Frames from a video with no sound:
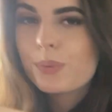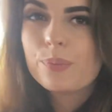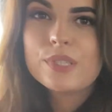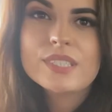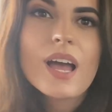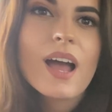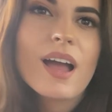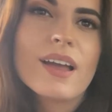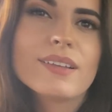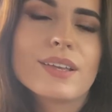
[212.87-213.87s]
will be
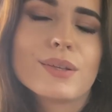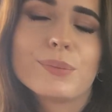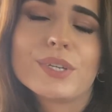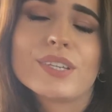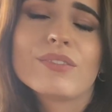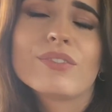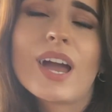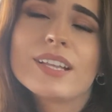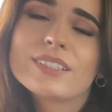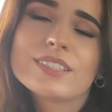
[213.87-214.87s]
done and we could
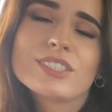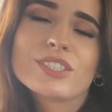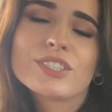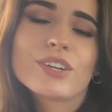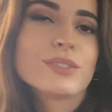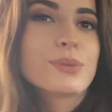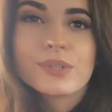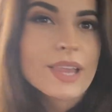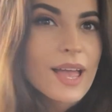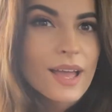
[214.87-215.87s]
finally just start to
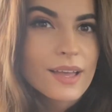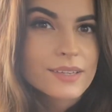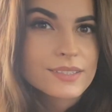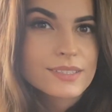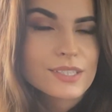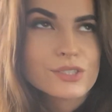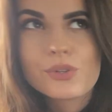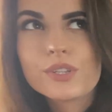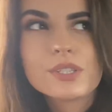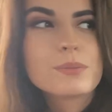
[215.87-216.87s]
relax,
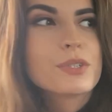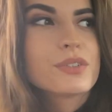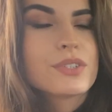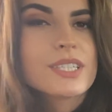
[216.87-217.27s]
enjoy this beautiful